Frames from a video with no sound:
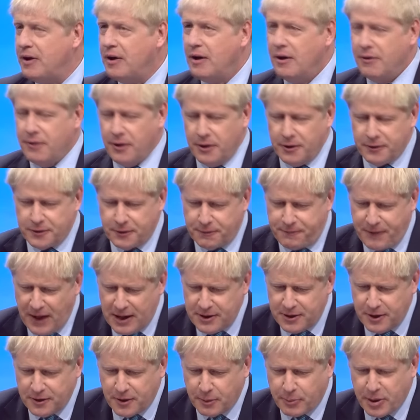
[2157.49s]
that has
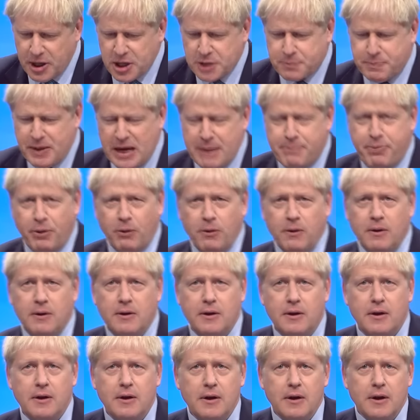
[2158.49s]
offended the British people
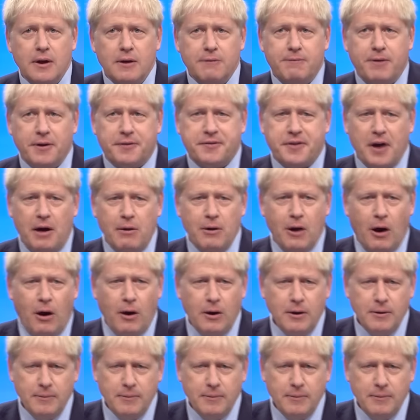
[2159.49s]
for so long.